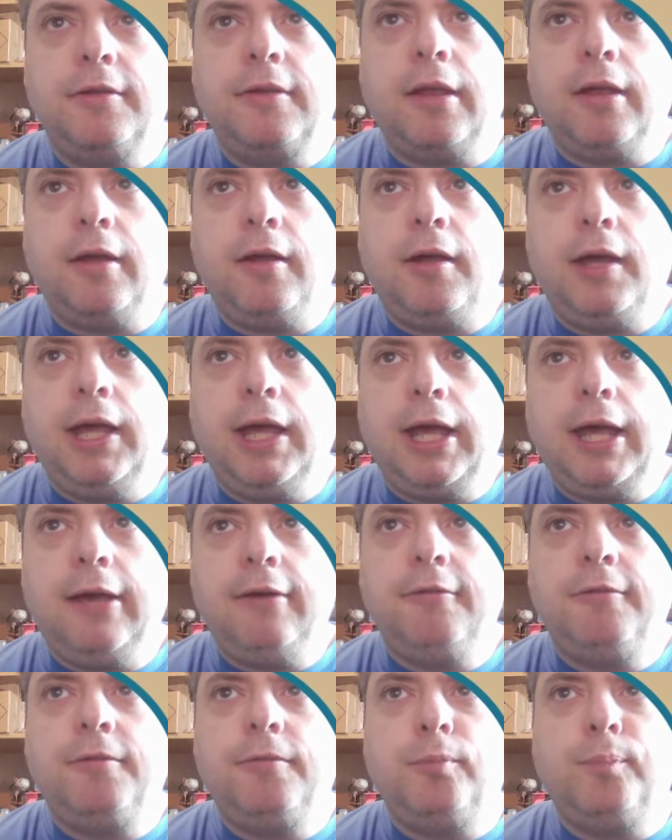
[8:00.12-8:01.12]
that I
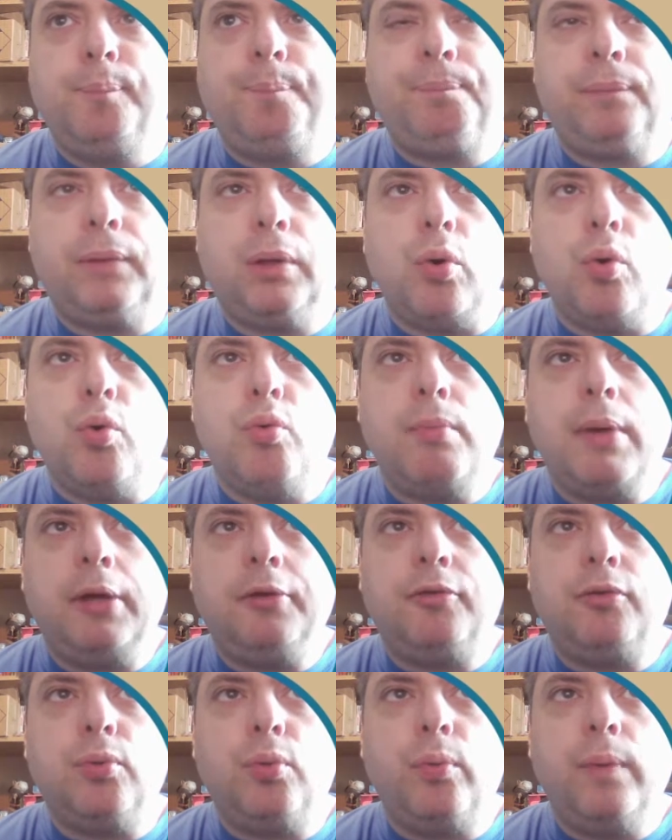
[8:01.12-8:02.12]
have
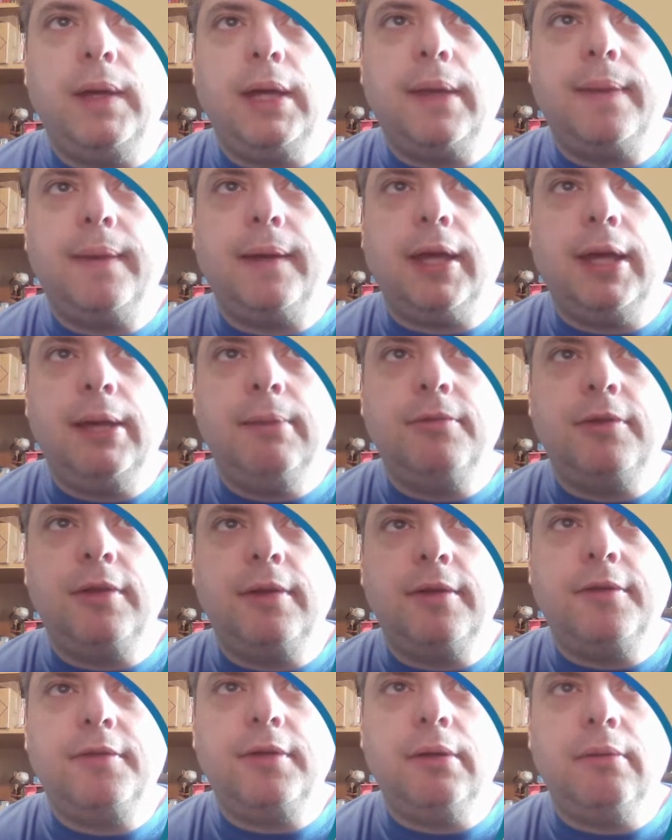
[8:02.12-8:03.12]
almost all the other games
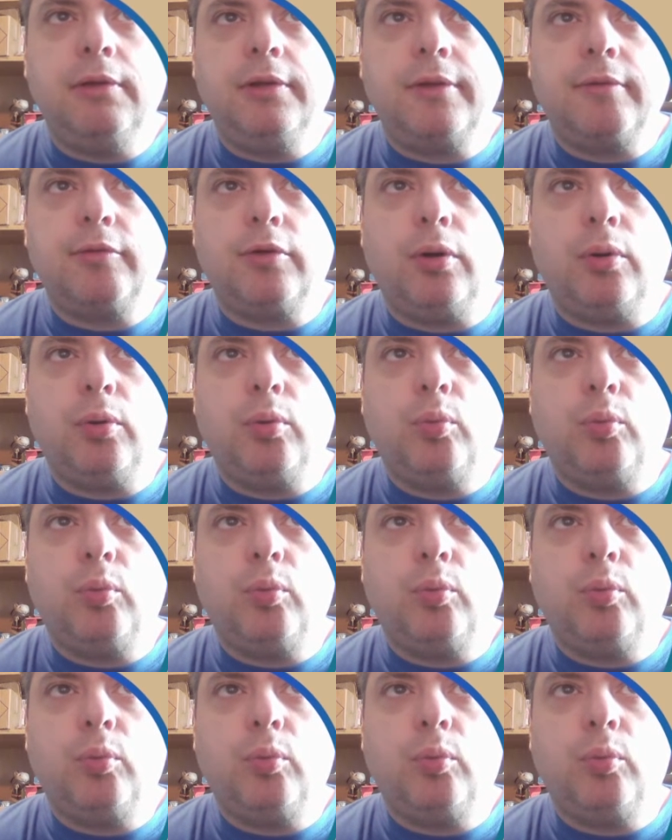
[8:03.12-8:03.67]
in the series. I've got